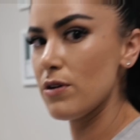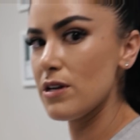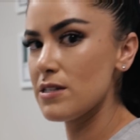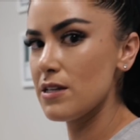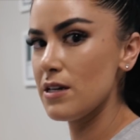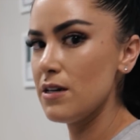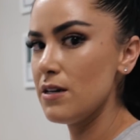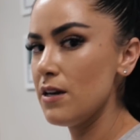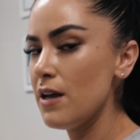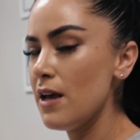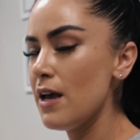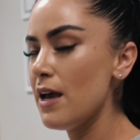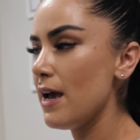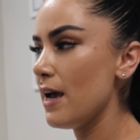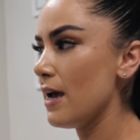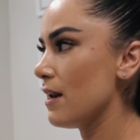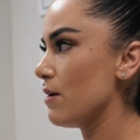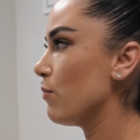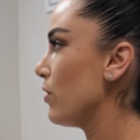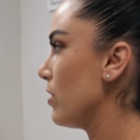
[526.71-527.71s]
reason,
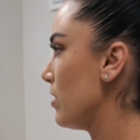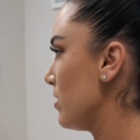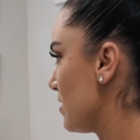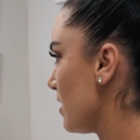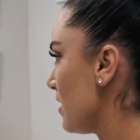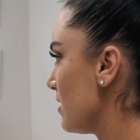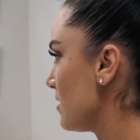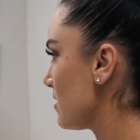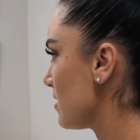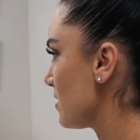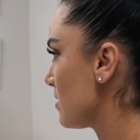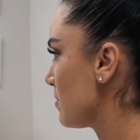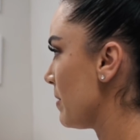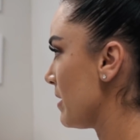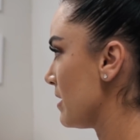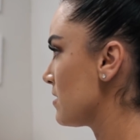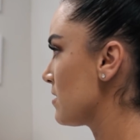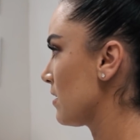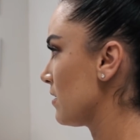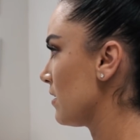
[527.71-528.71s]
and what it does is
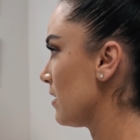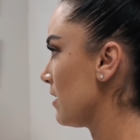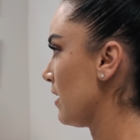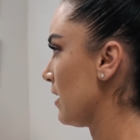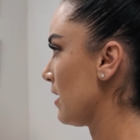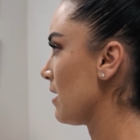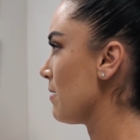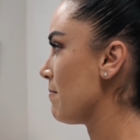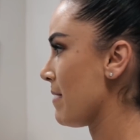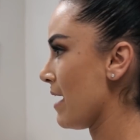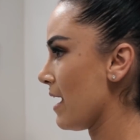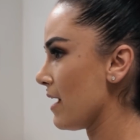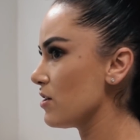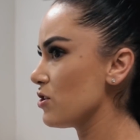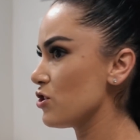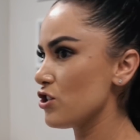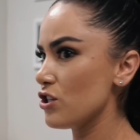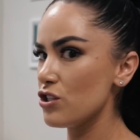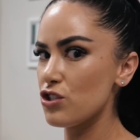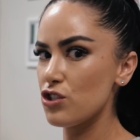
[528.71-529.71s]
basically like it
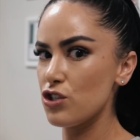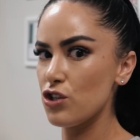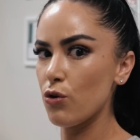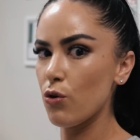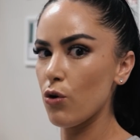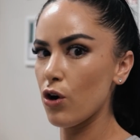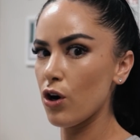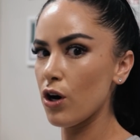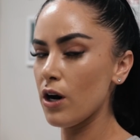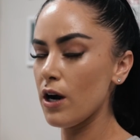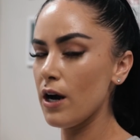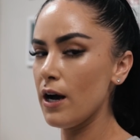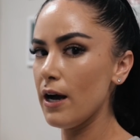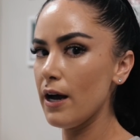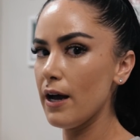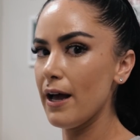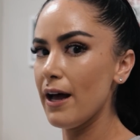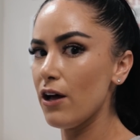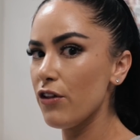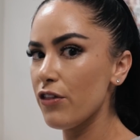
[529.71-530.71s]
manages your
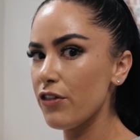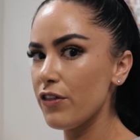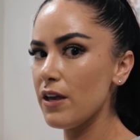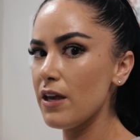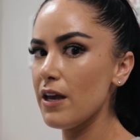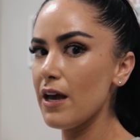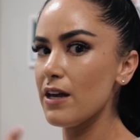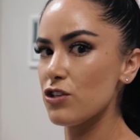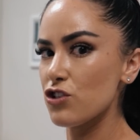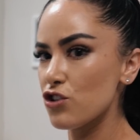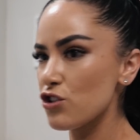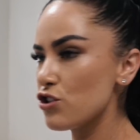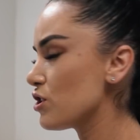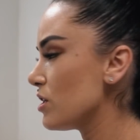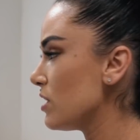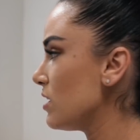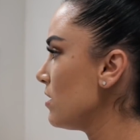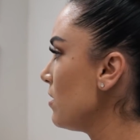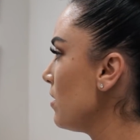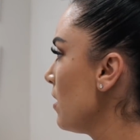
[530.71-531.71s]
healthy
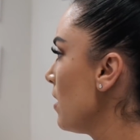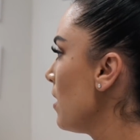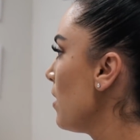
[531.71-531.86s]
estrogen,